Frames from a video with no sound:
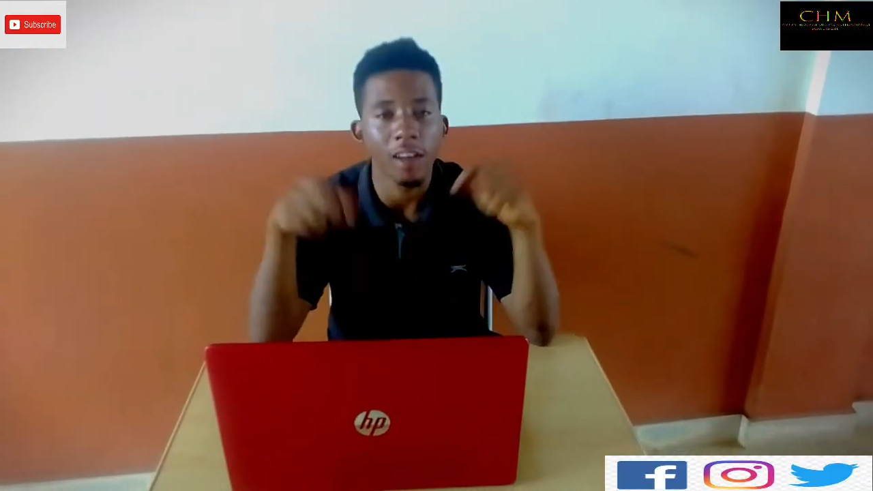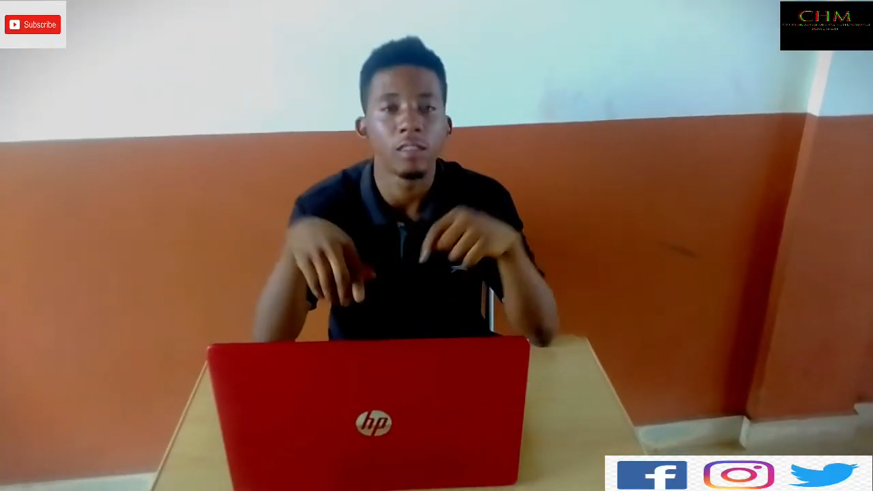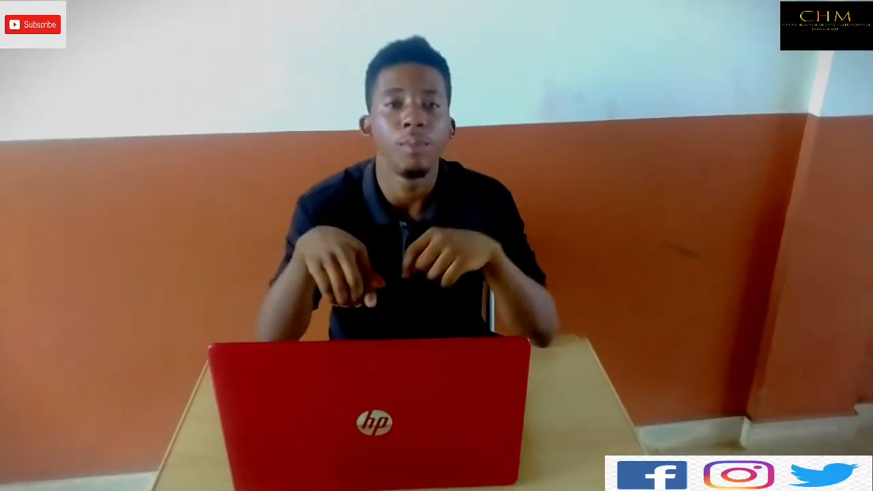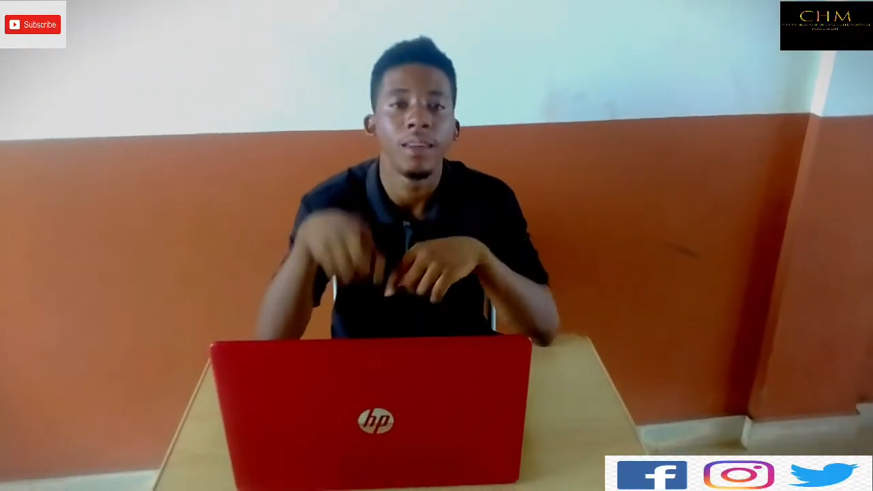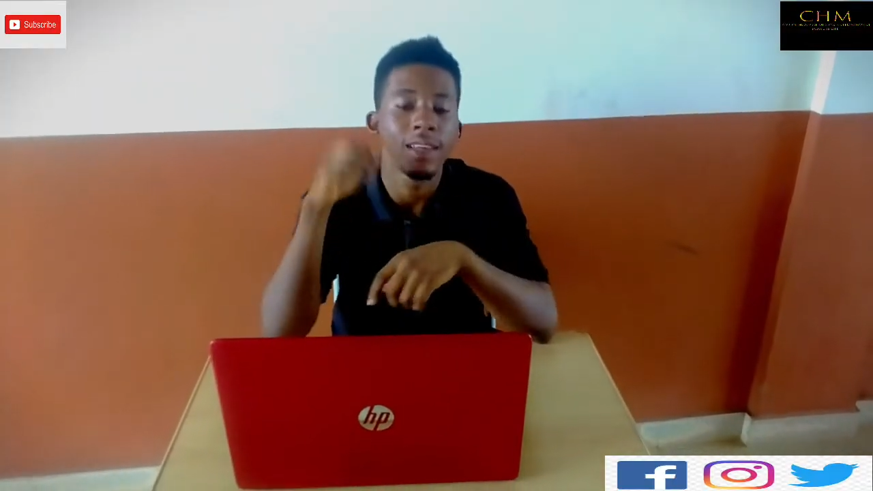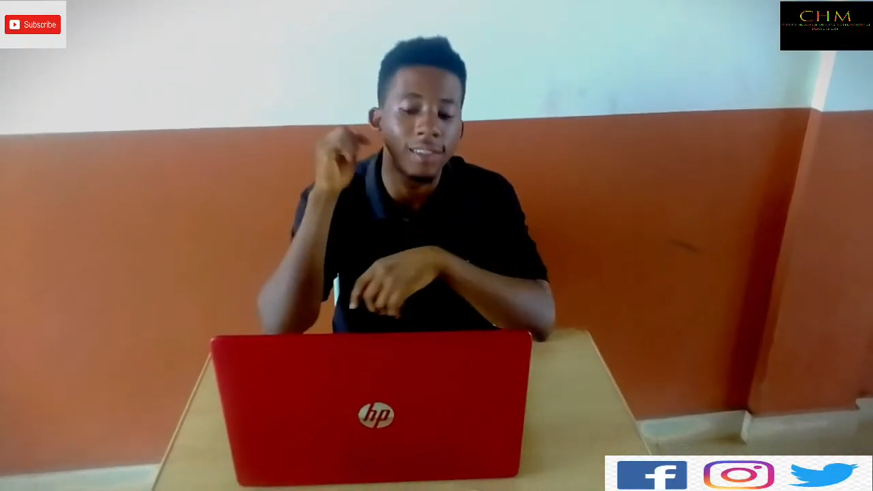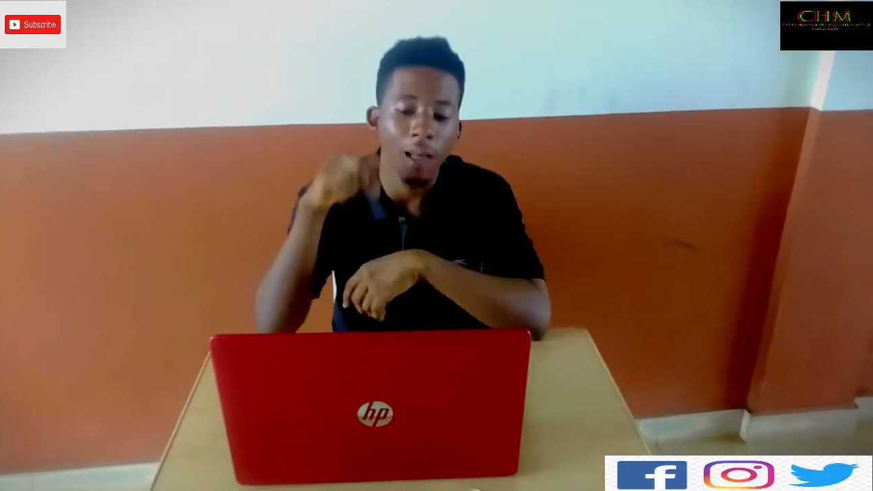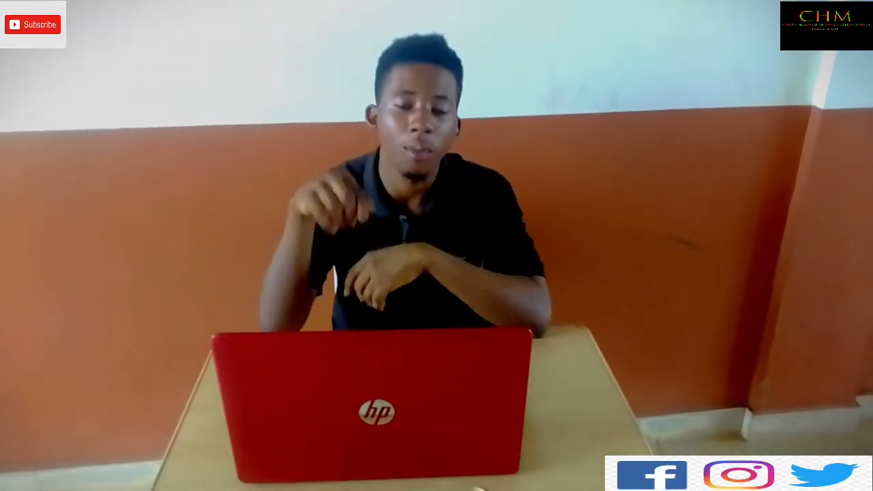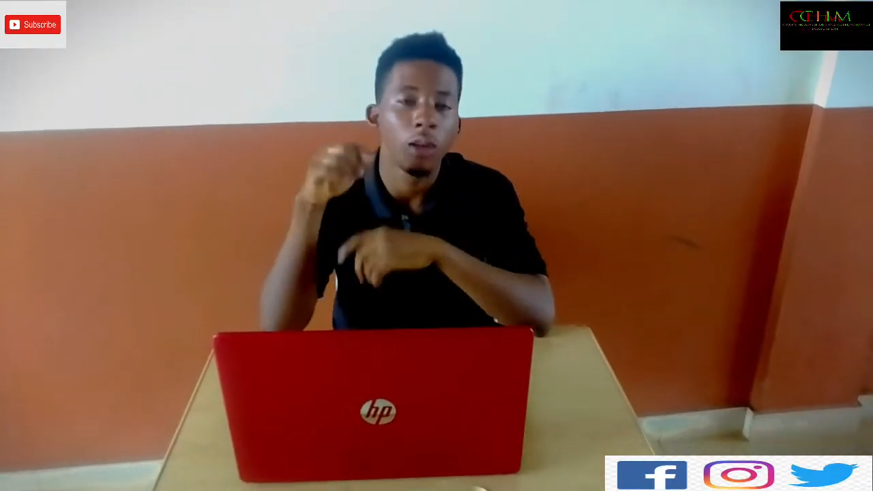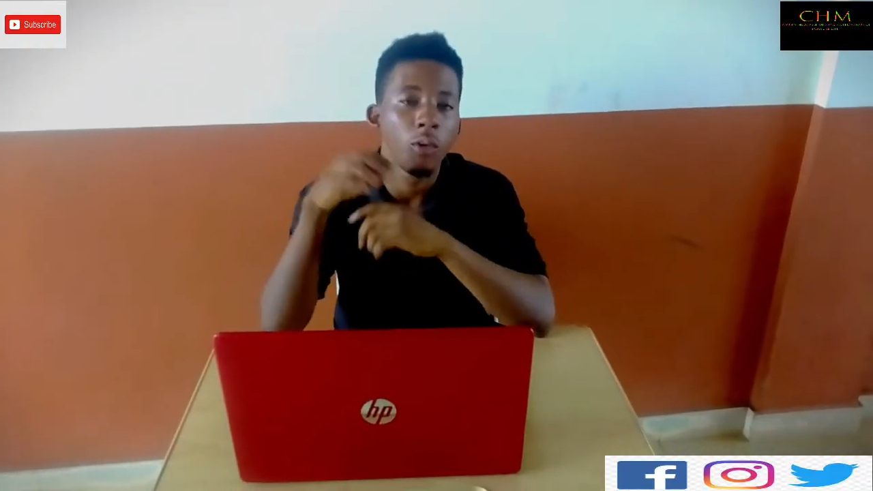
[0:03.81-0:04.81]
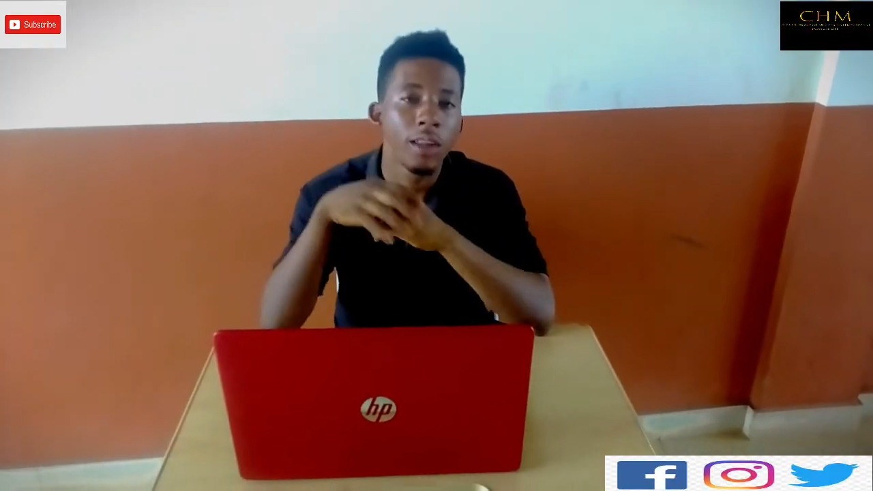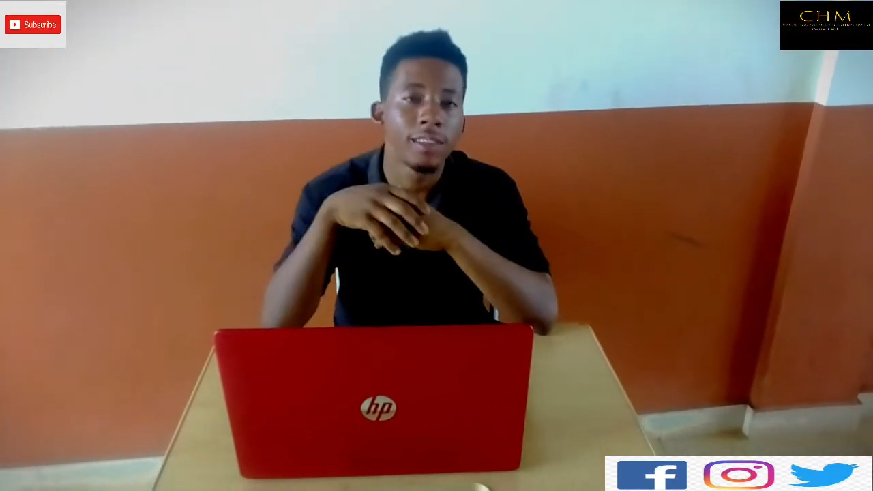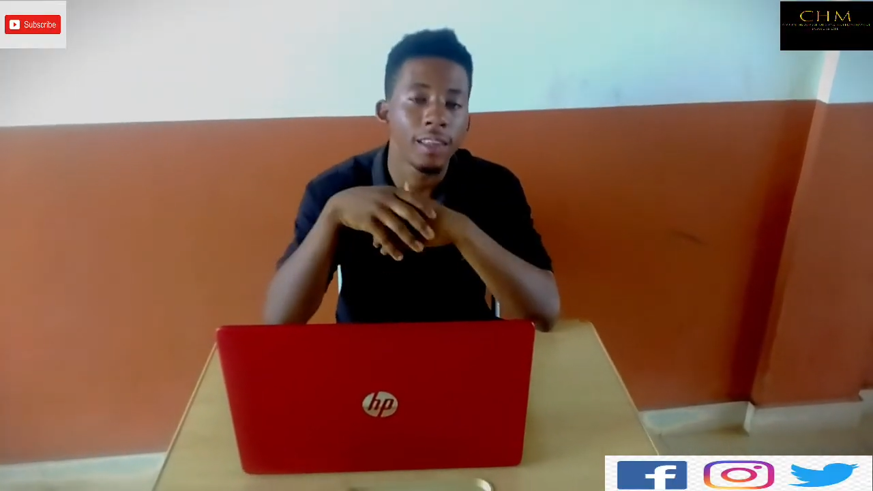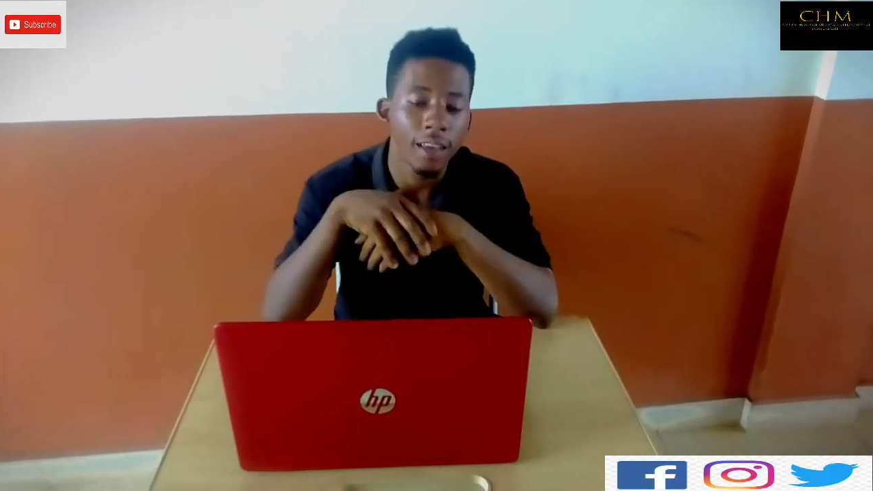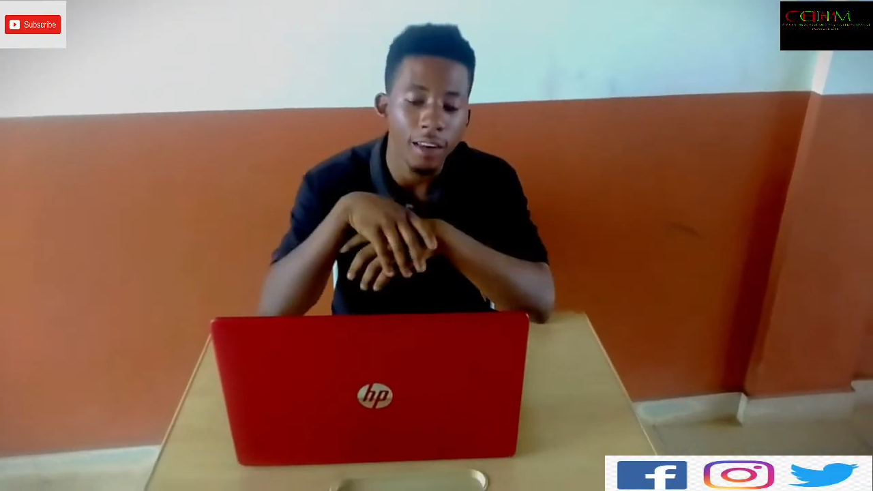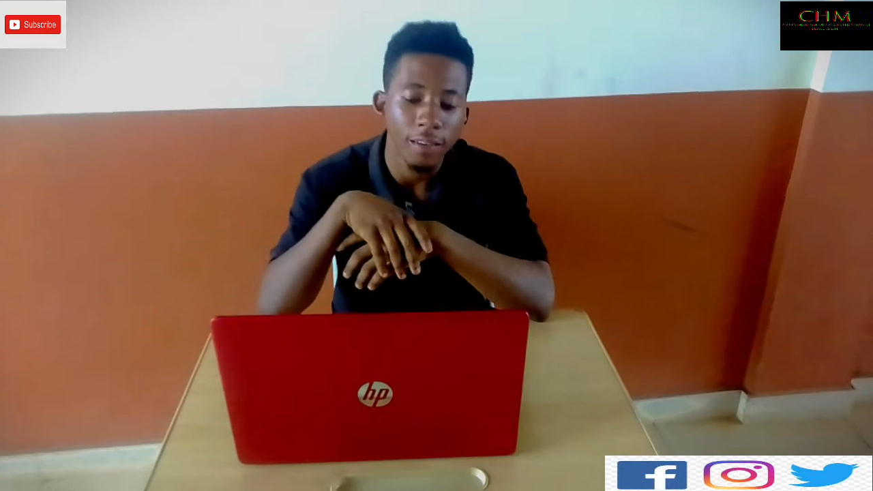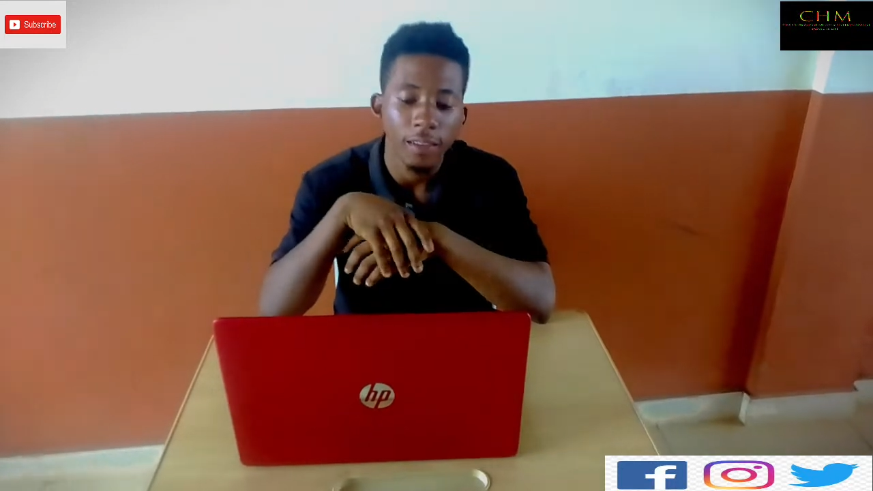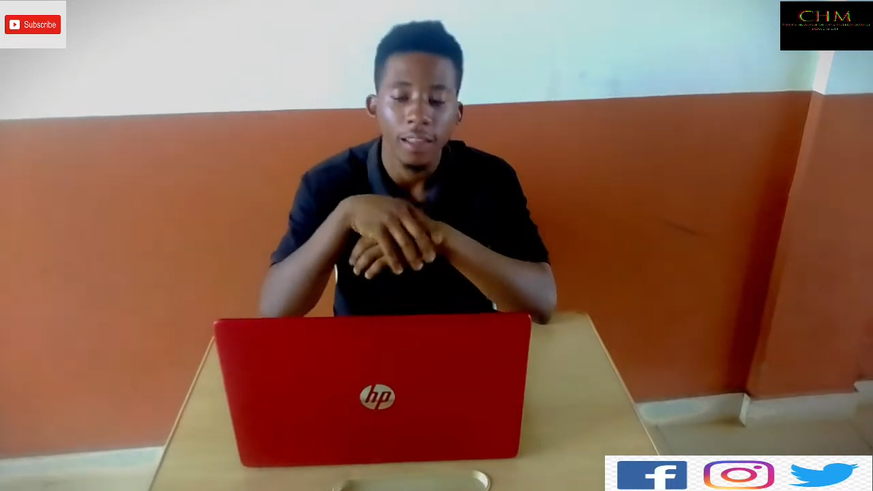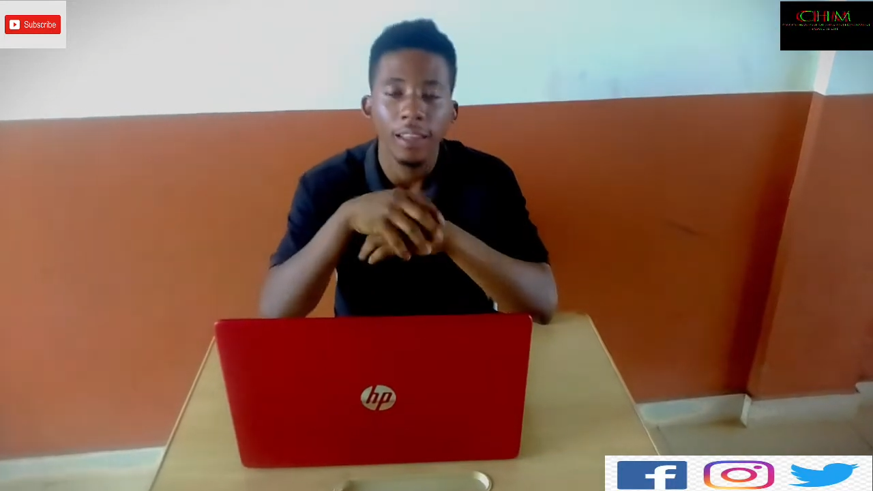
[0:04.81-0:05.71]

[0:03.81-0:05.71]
Trust me, this time we are doing it again.